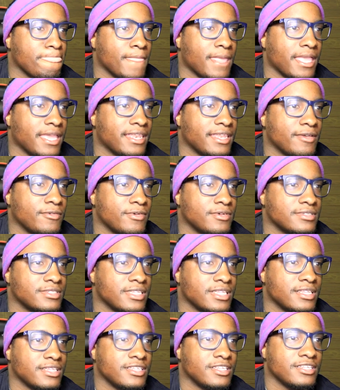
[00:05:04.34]
And then what was
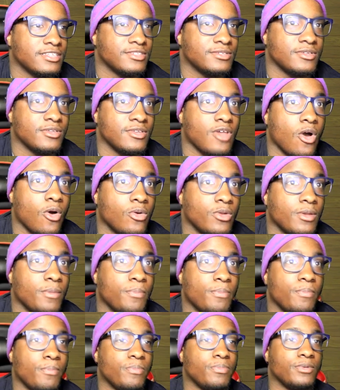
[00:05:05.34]
the
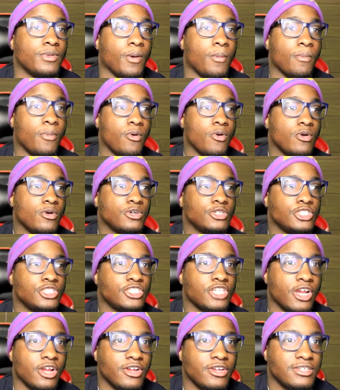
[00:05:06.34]
Bulls
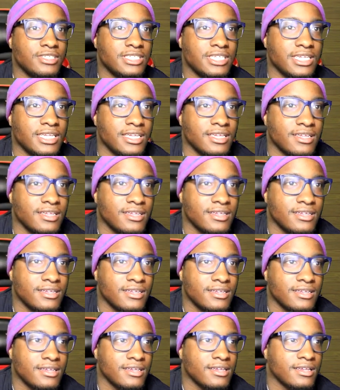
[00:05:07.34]
jersey.
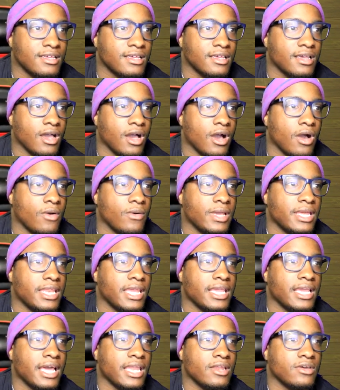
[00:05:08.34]
Oh, it
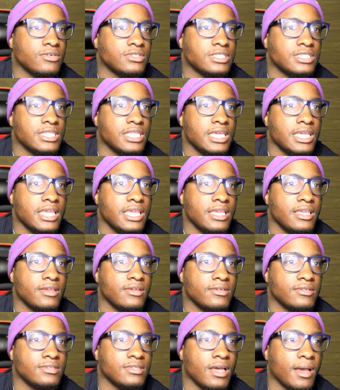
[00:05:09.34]
ain't got no
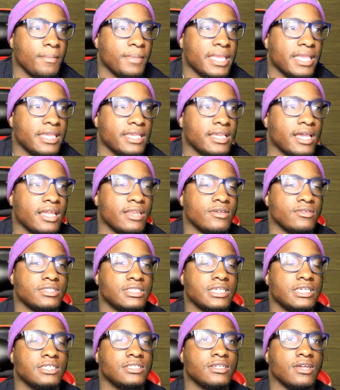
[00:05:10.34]
sleeves. I mean, it ain't got no
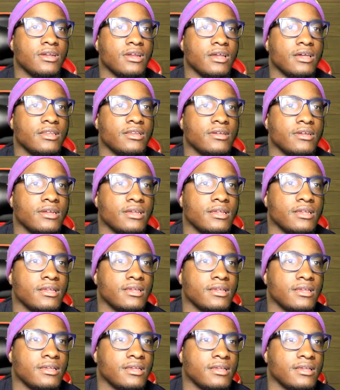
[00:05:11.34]
t-shirt under it.
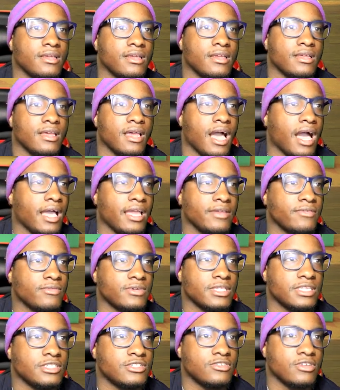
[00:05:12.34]
I ain't
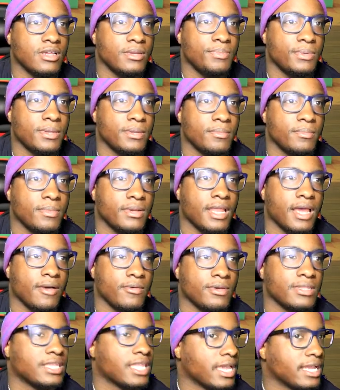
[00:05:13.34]
really tripping, but I
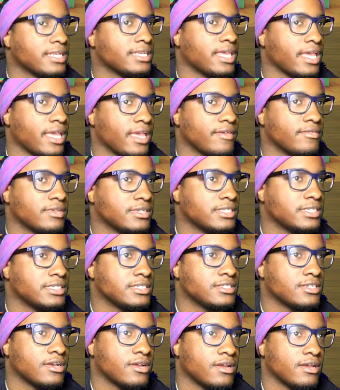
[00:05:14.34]
would like to have the
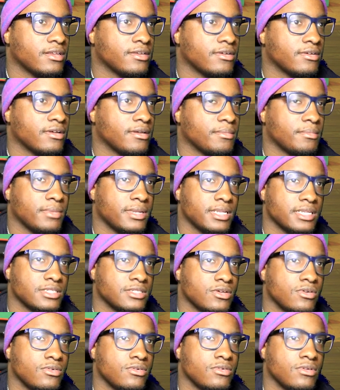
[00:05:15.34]
t-shirt under it. But it's
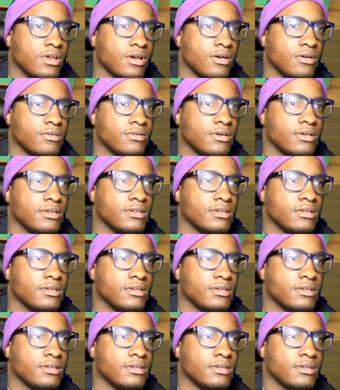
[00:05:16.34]
cool though.